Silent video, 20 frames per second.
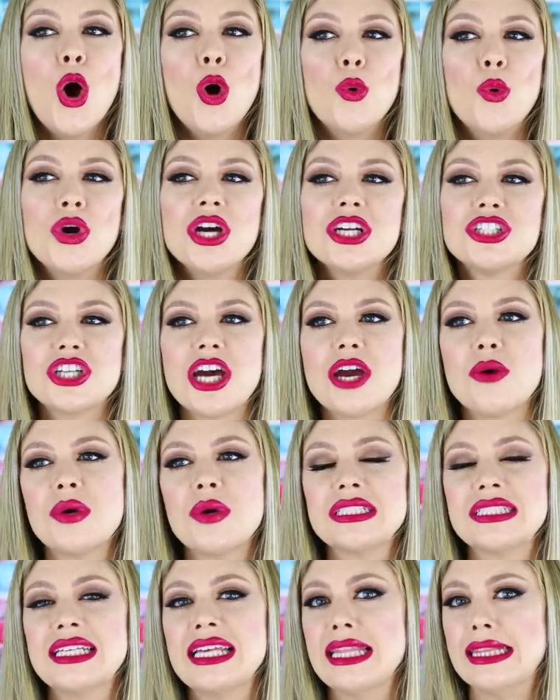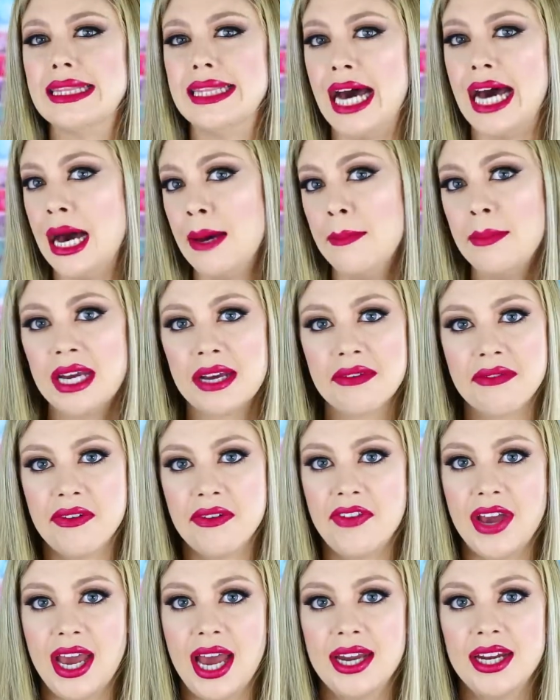which I wasn't that big of a
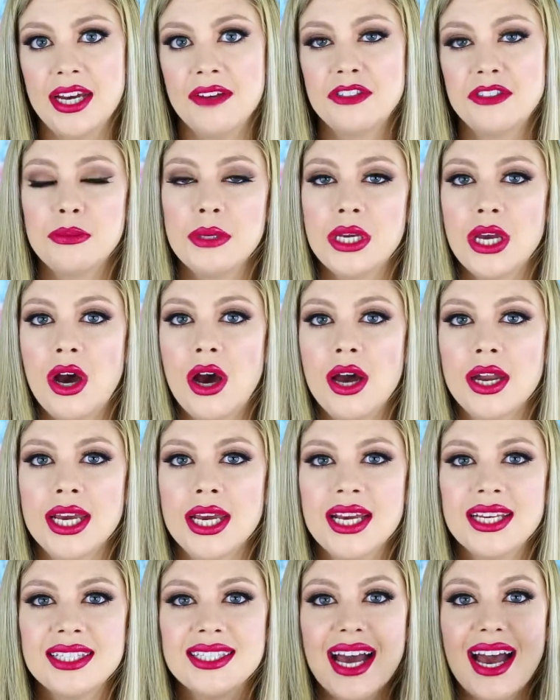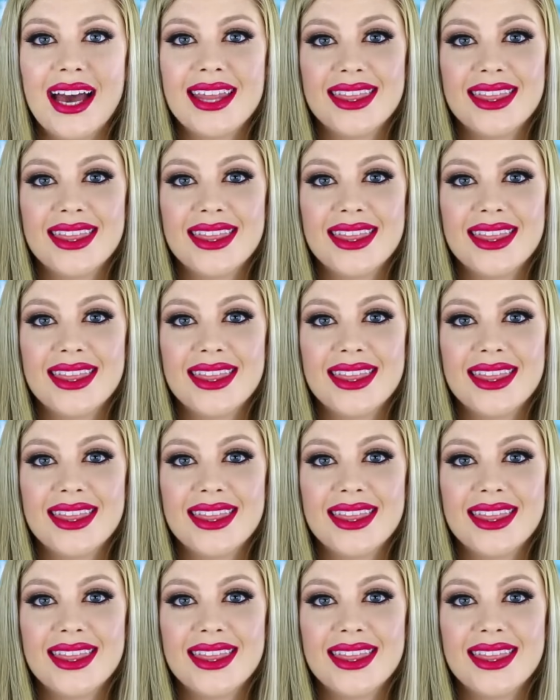fan of, to be honest.